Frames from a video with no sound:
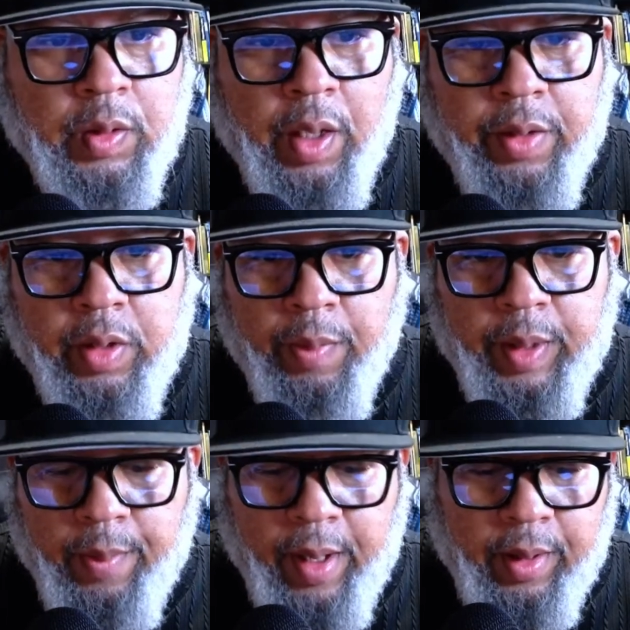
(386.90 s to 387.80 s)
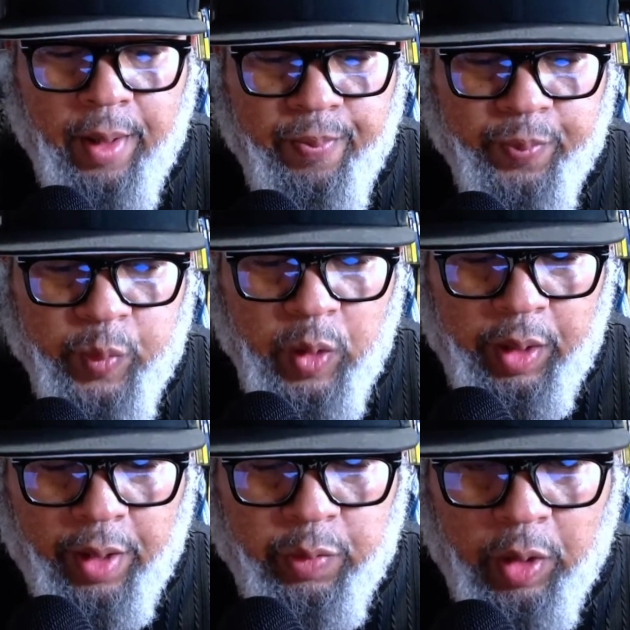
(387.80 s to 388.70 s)
Okay, so let me come out of there.
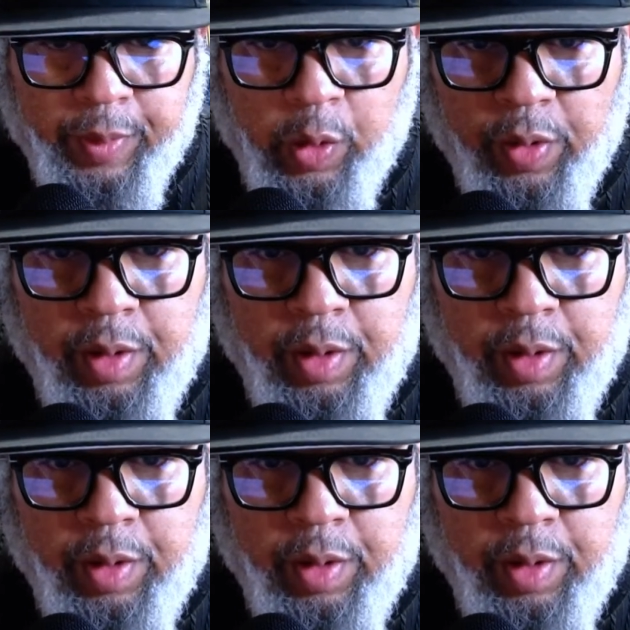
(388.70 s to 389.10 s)
Okay, so what I'm gonna do is